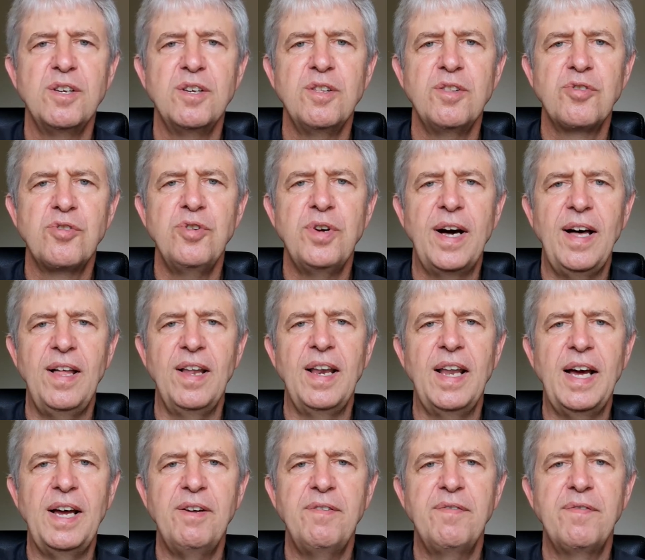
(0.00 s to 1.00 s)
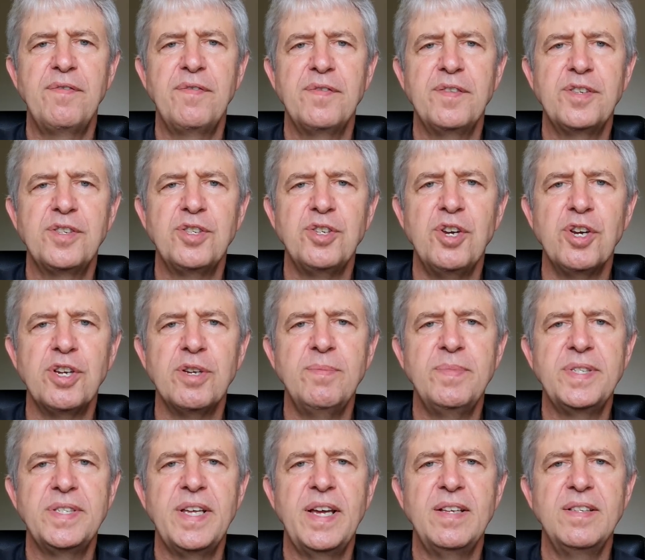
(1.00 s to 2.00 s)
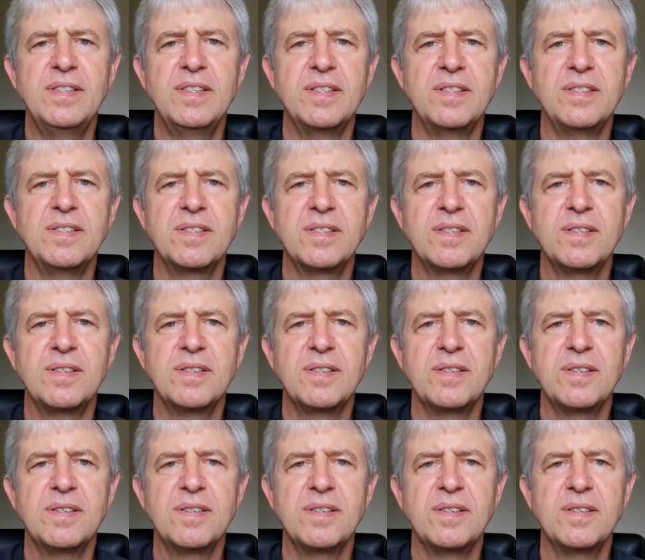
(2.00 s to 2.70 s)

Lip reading: through our life circumstances?